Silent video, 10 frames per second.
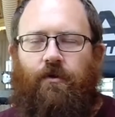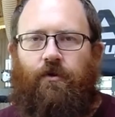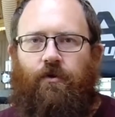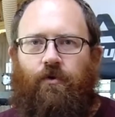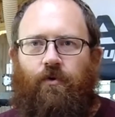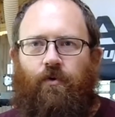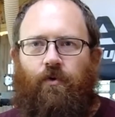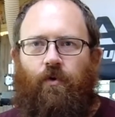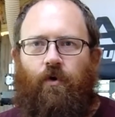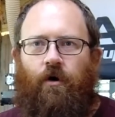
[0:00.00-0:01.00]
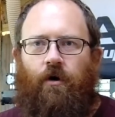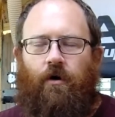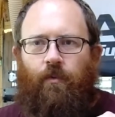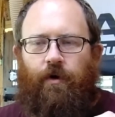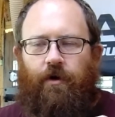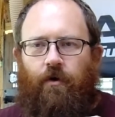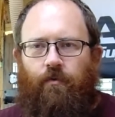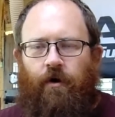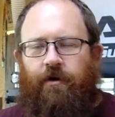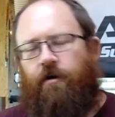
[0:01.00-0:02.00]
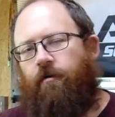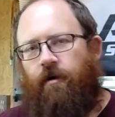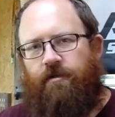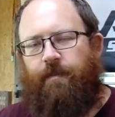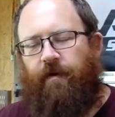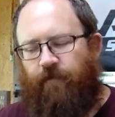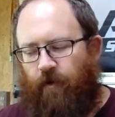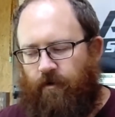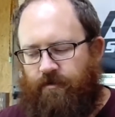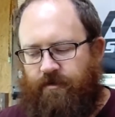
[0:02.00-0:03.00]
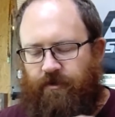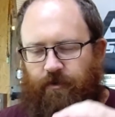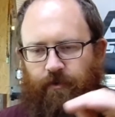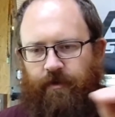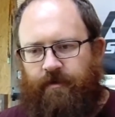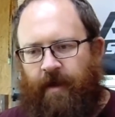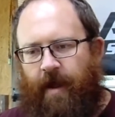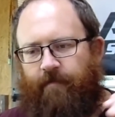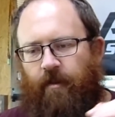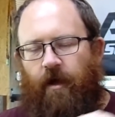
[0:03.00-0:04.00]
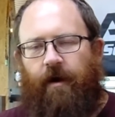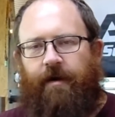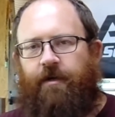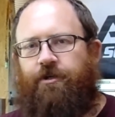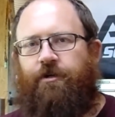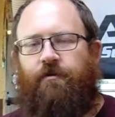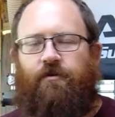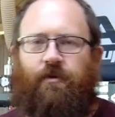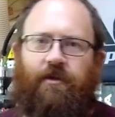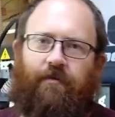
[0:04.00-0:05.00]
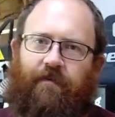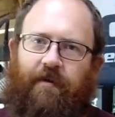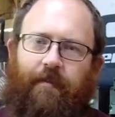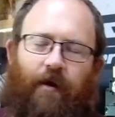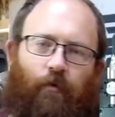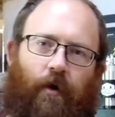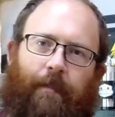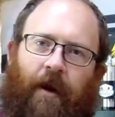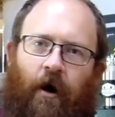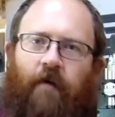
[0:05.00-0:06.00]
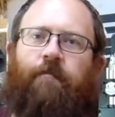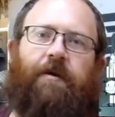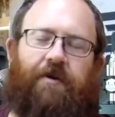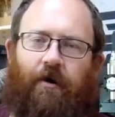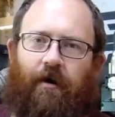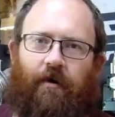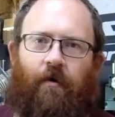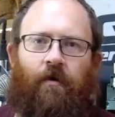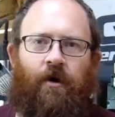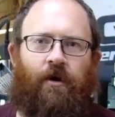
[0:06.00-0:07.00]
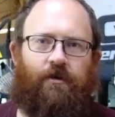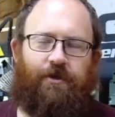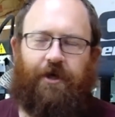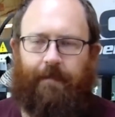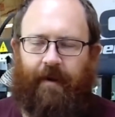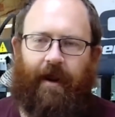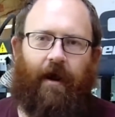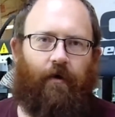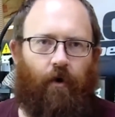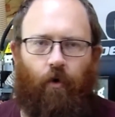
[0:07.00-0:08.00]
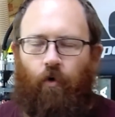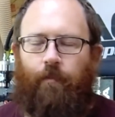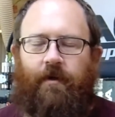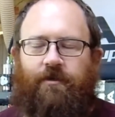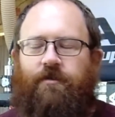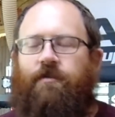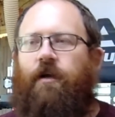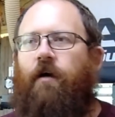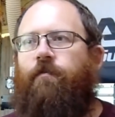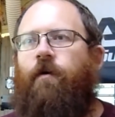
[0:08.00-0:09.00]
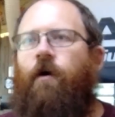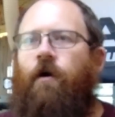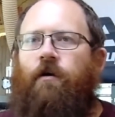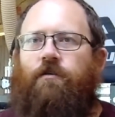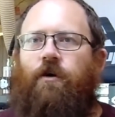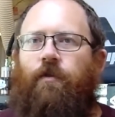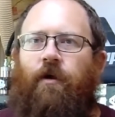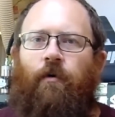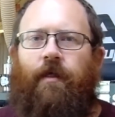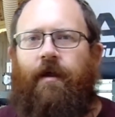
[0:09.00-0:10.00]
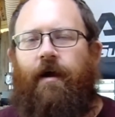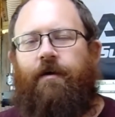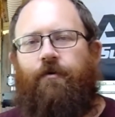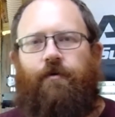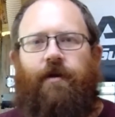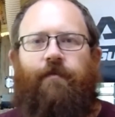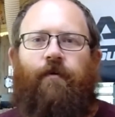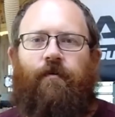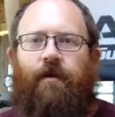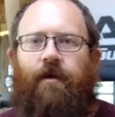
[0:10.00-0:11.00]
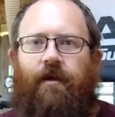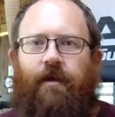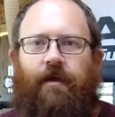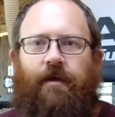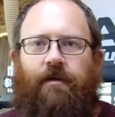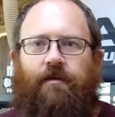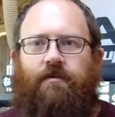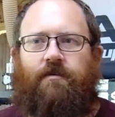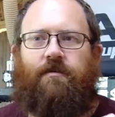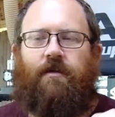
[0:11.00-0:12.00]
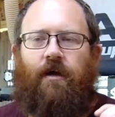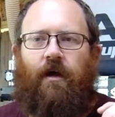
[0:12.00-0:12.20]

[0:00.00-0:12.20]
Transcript: when you go run your clearance bit first, you can have a lot of issues with your V bit ripping off material, shipping out a whole bunch of stuff. So the only thing I do differently is